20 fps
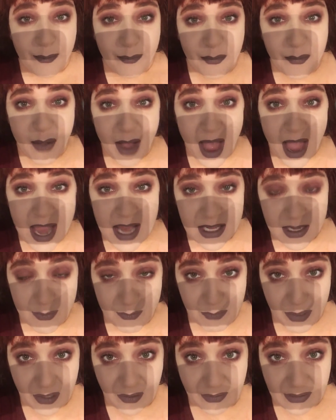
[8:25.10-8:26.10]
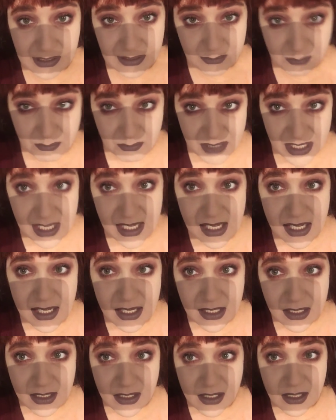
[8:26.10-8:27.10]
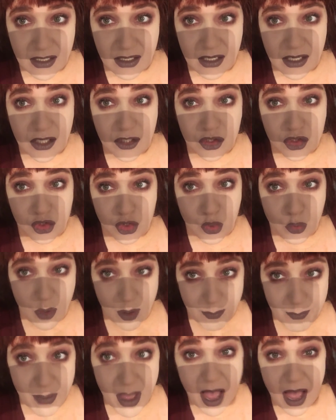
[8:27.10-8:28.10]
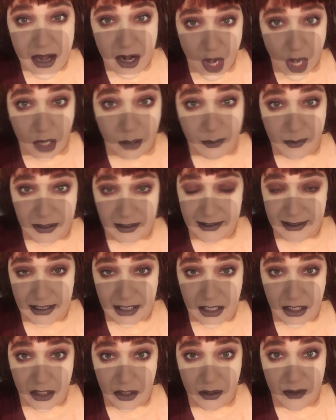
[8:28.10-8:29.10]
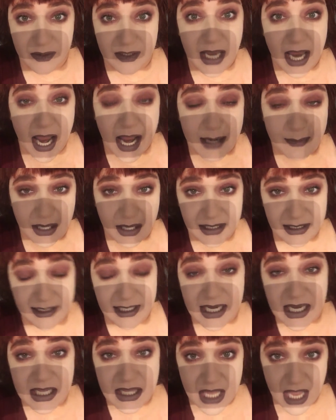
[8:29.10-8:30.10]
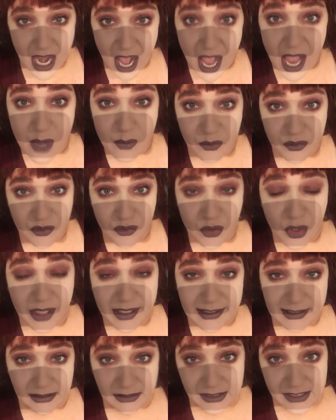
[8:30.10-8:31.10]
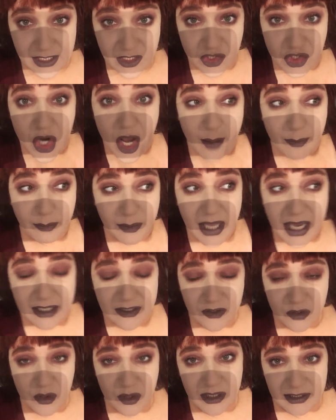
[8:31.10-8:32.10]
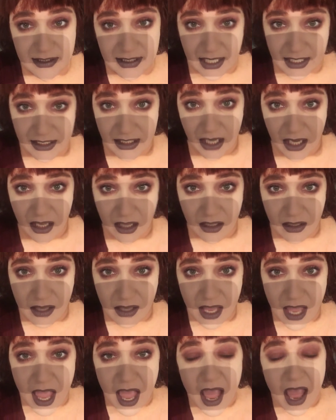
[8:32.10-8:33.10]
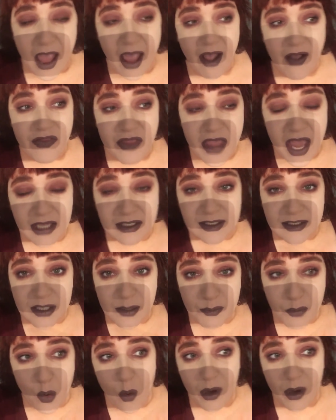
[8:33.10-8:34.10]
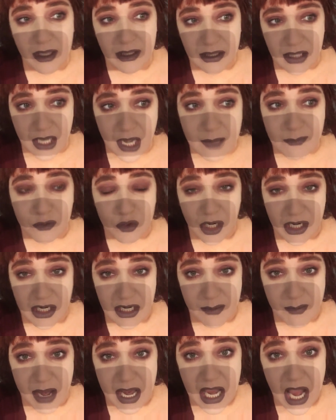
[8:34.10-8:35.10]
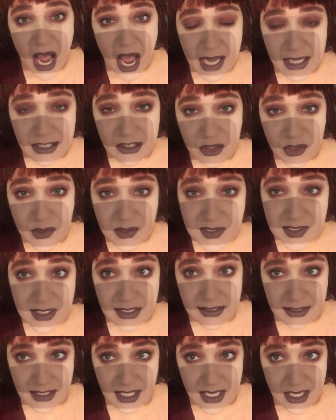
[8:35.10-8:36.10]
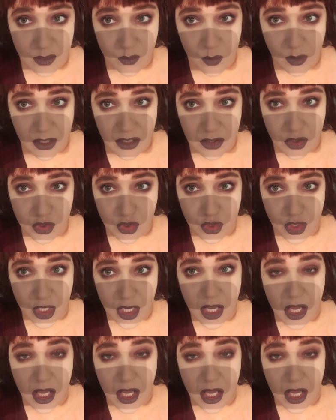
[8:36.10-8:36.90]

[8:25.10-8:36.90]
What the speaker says: by comparing me to Ahmaud Arbery's killers and by saying that I was trying to lynch Black students at Yale. And that's the point that I'm trying to make. I use this language